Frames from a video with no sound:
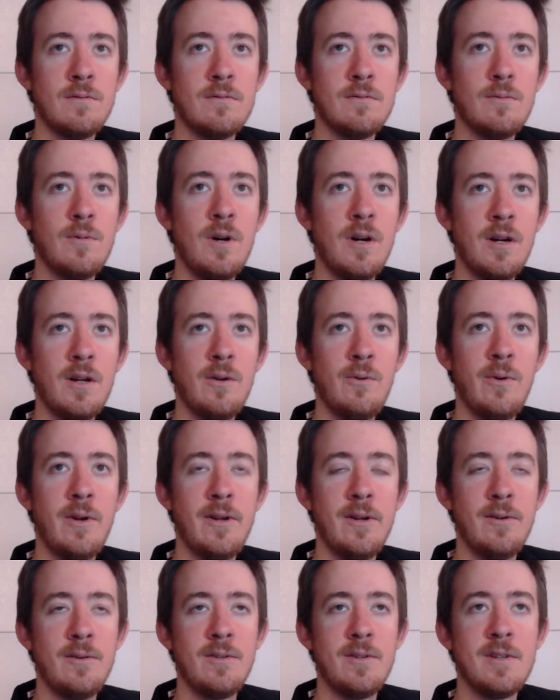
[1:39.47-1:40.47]
walking
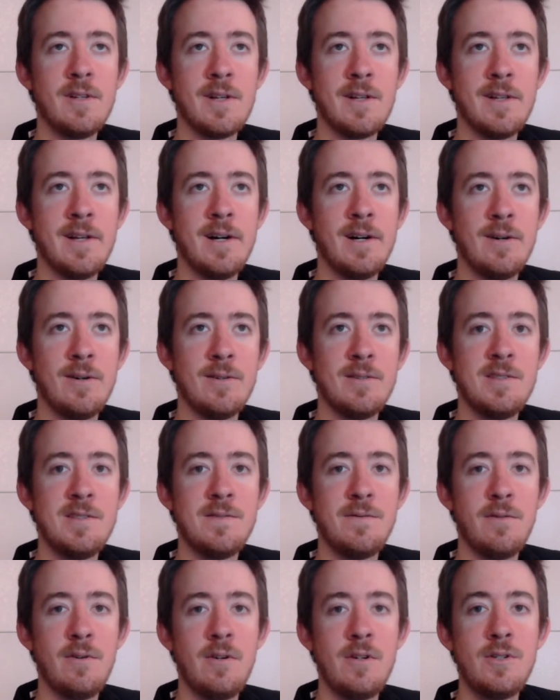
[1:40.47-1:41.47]
around in the clouds
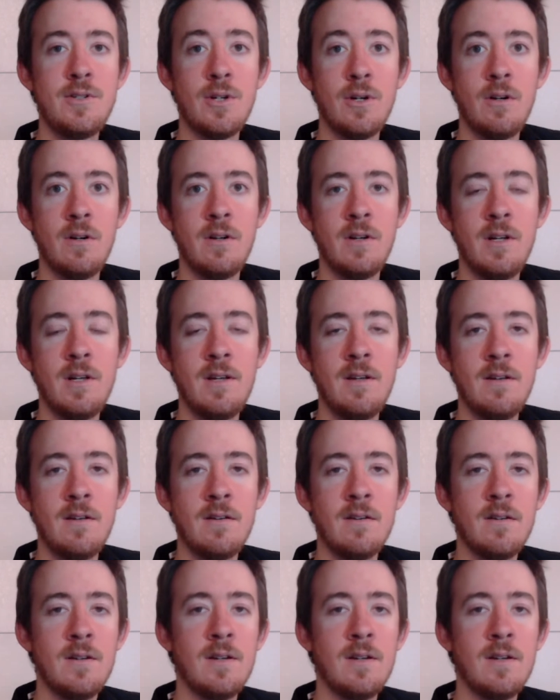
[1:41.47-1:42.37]
for eternity.